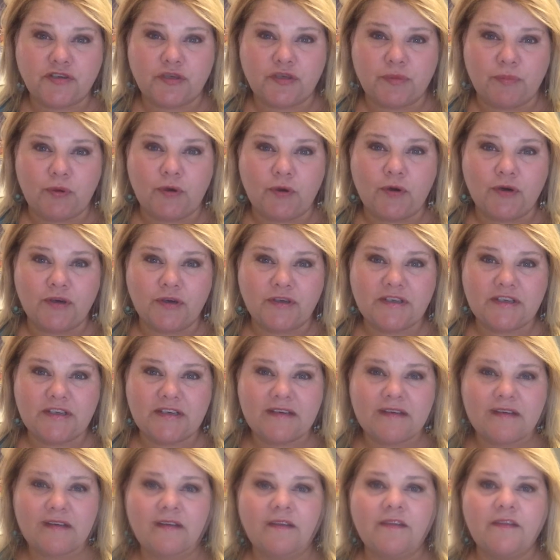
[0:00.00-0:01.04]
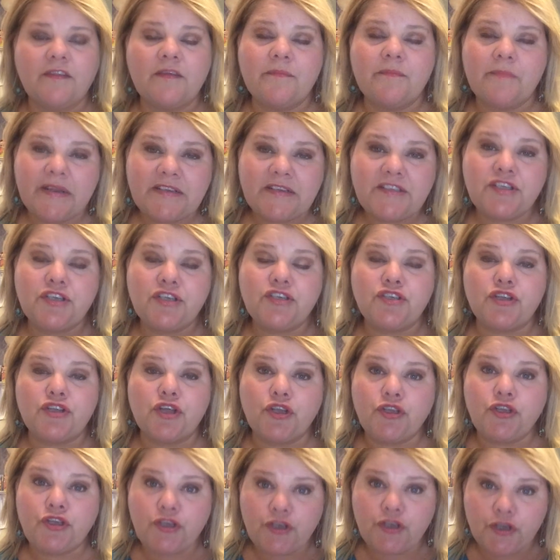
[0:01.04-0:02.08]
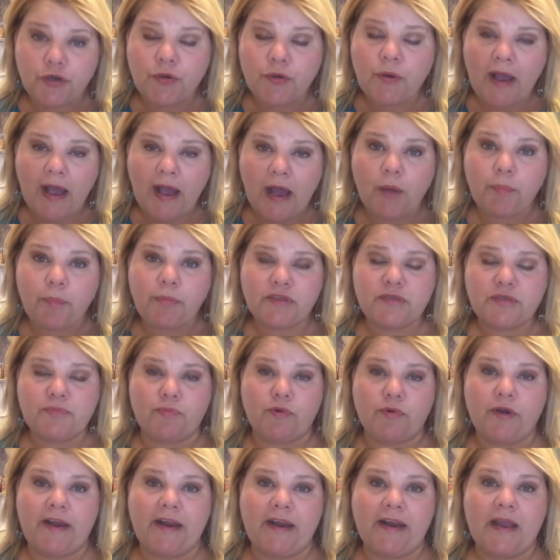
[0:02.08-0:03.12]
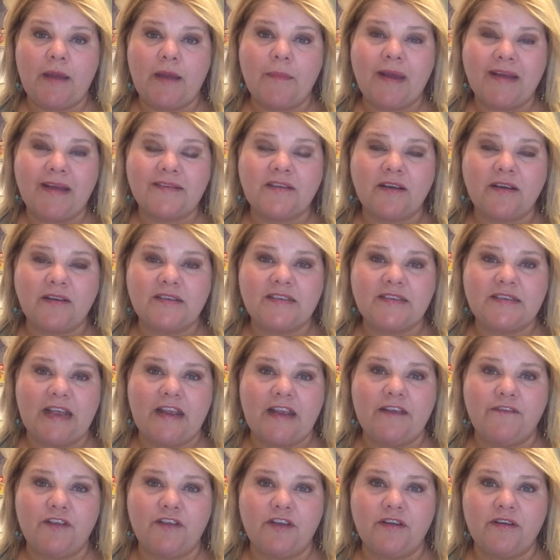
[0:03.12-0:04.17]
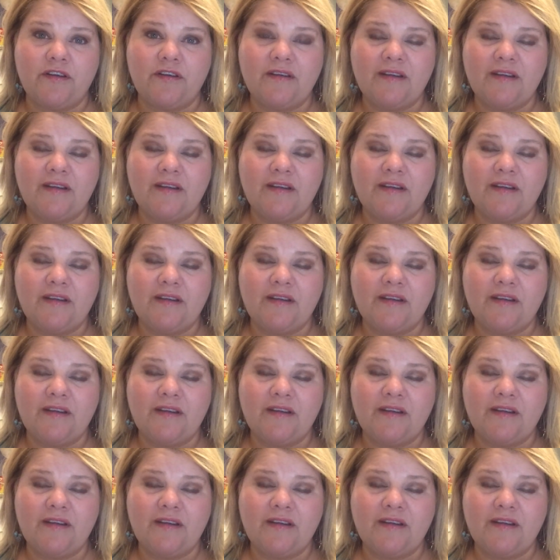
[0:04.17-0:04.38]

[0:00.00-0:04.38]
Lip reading: support. The message that you help us bring about our Savior